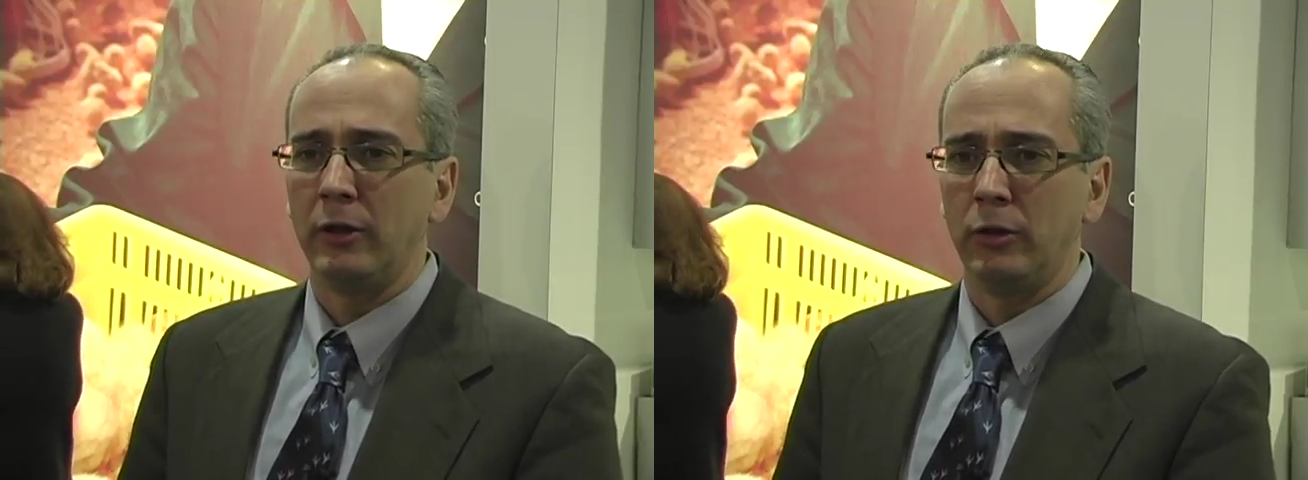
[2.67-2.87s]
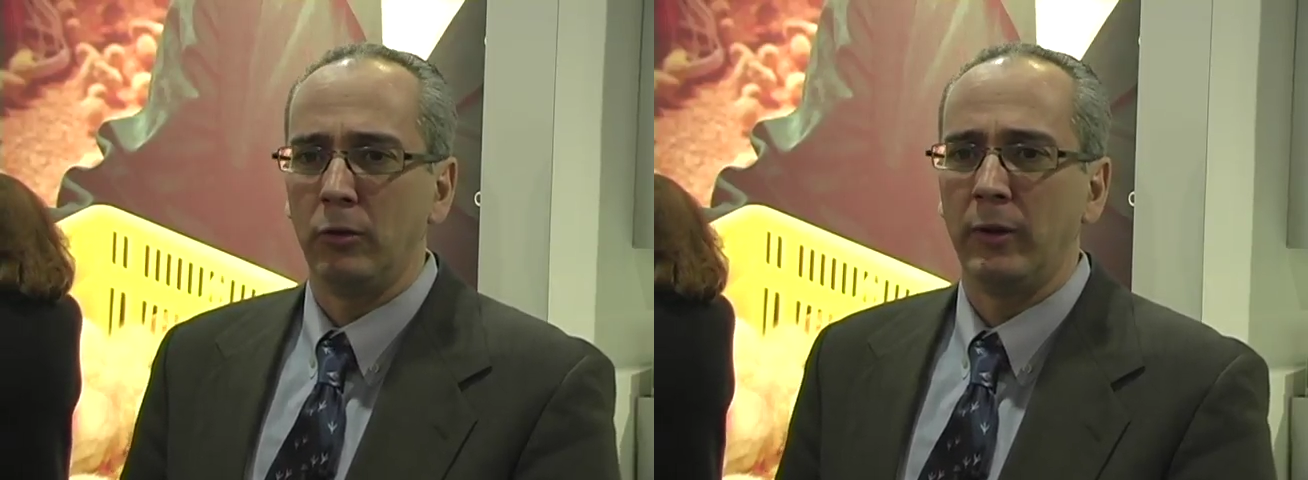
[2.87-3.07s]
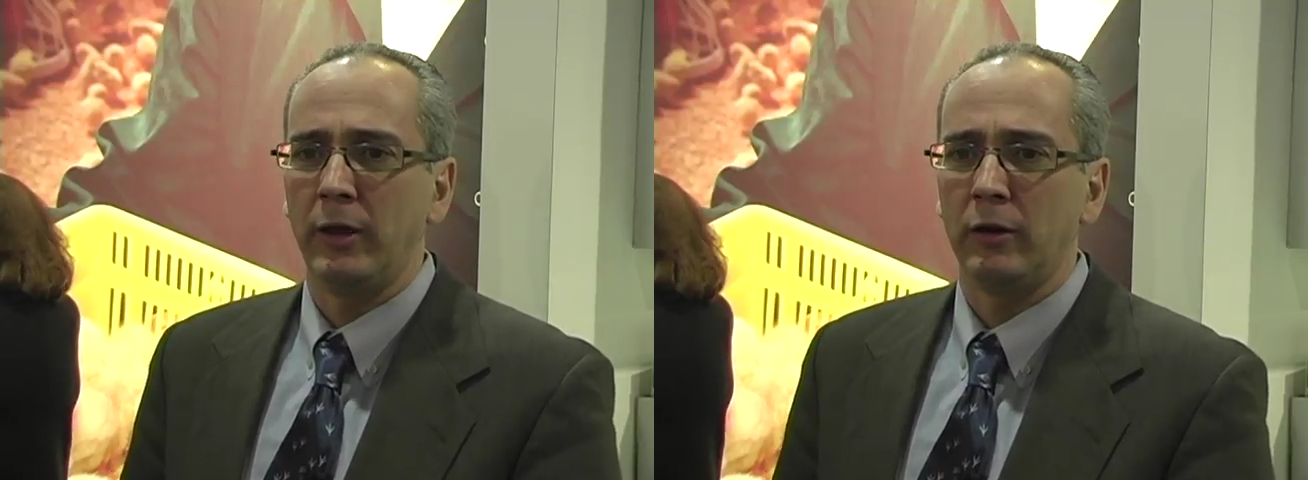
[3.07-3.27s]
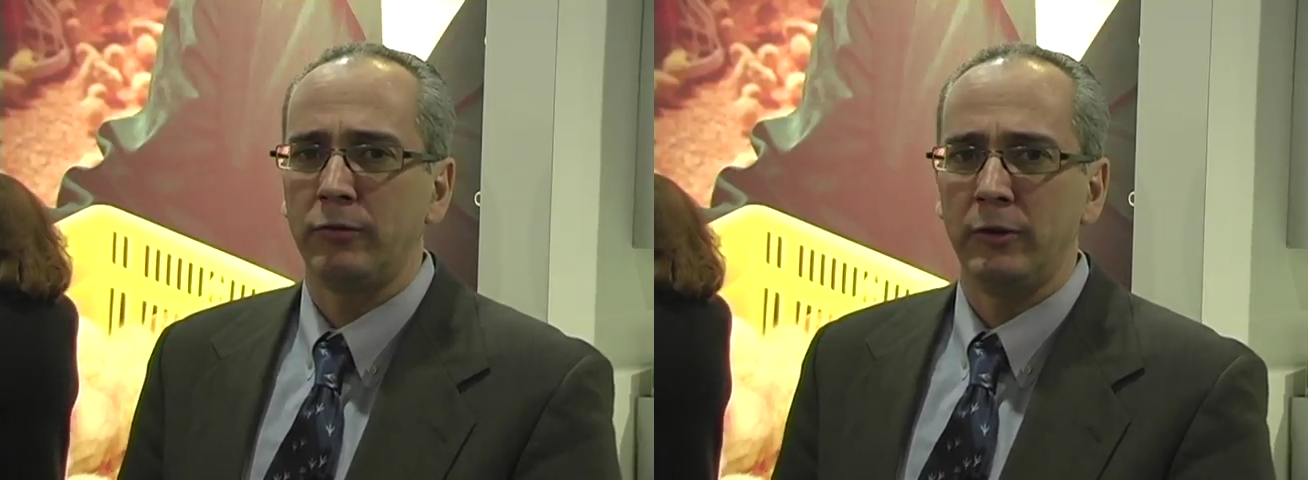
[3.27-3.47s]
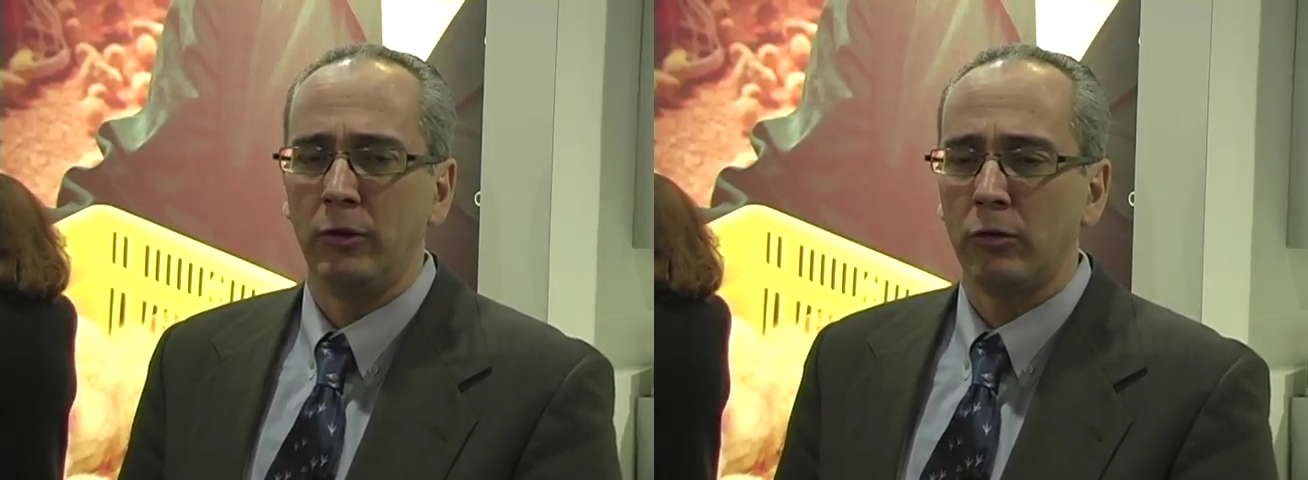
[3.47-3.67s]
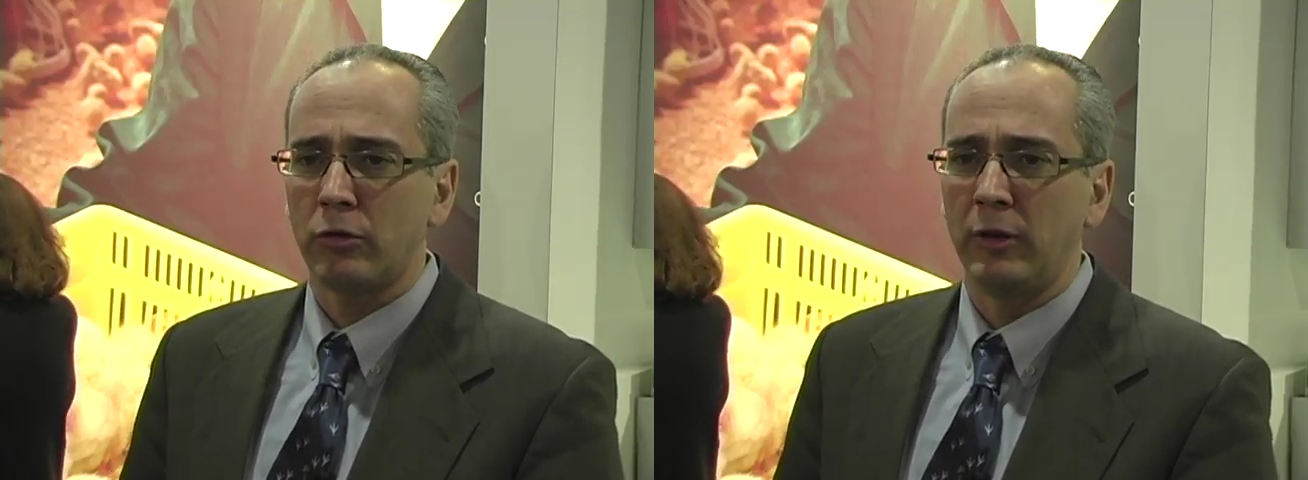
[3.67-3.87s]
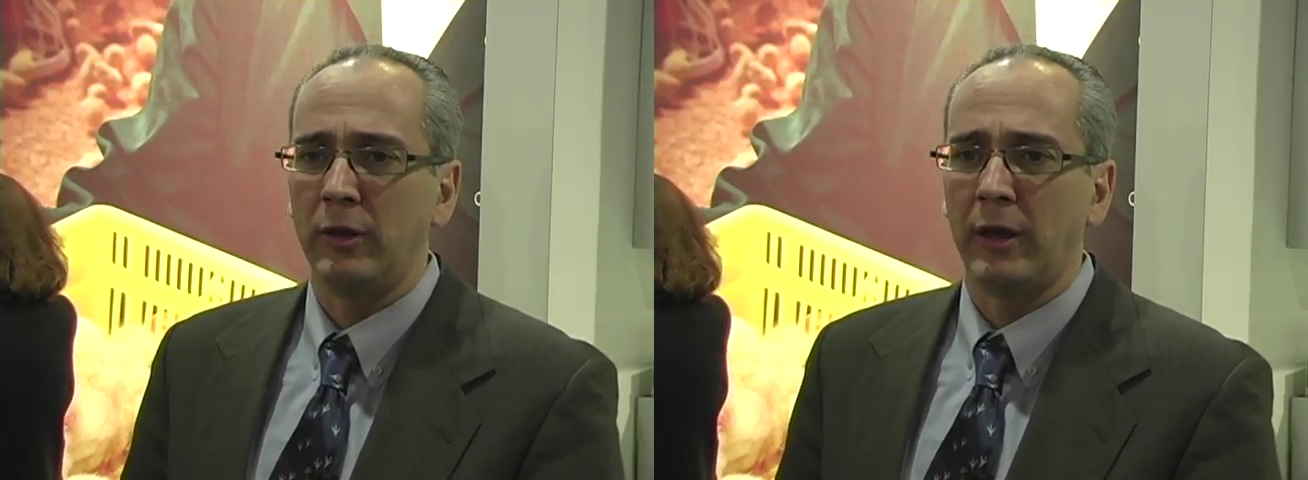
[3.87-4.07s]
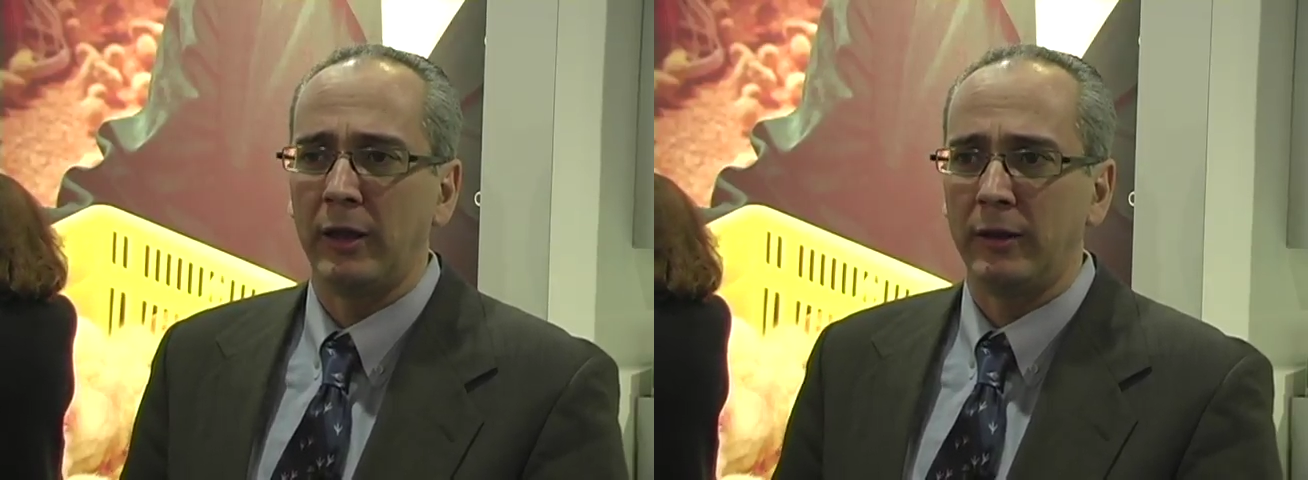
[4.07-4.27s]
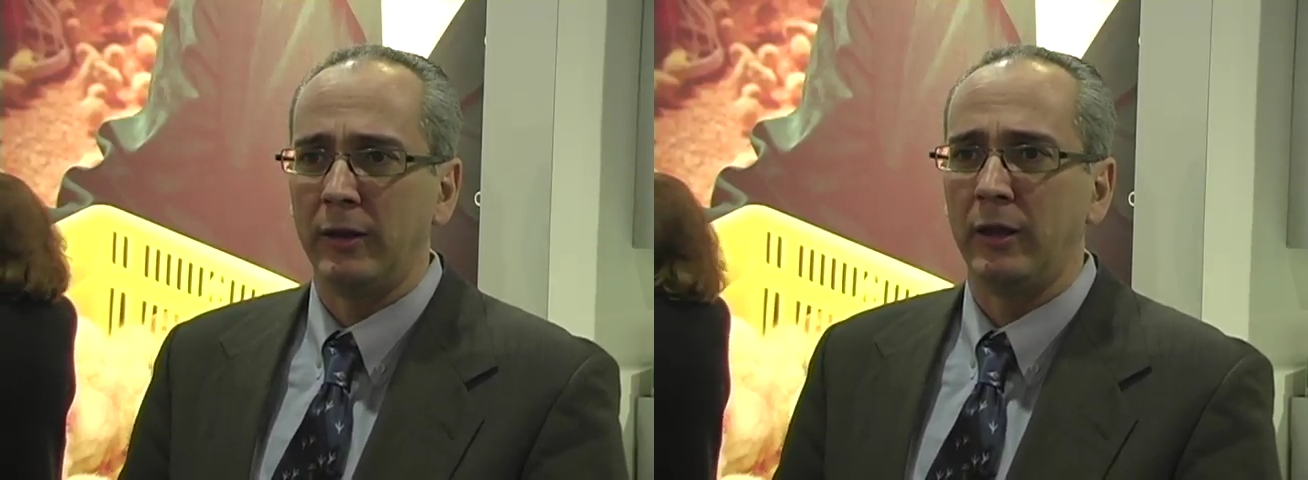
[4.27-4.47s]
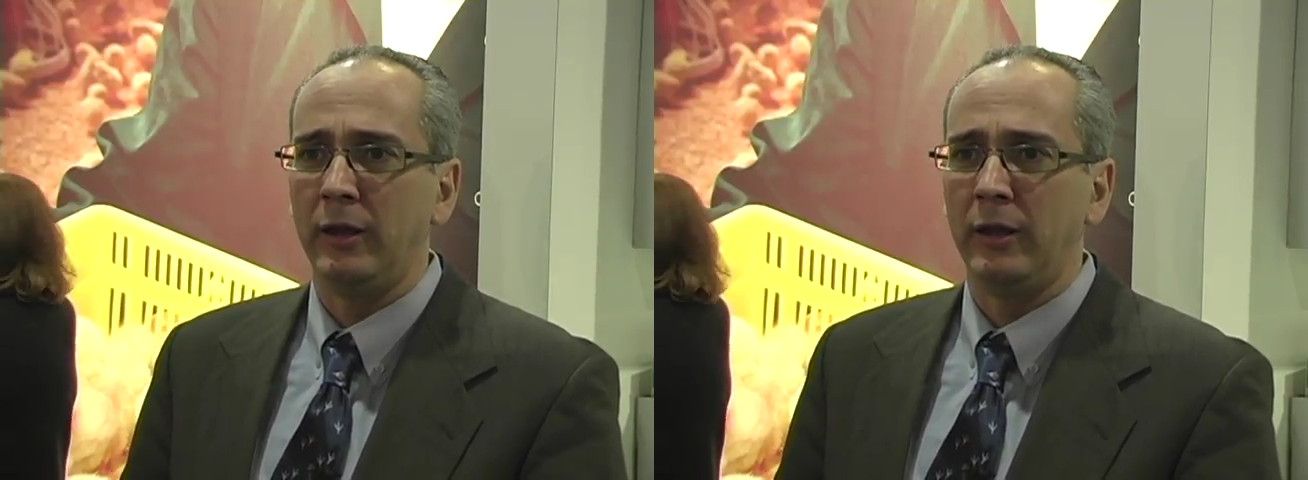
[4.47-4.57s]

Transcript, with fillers: a new way of using and uh,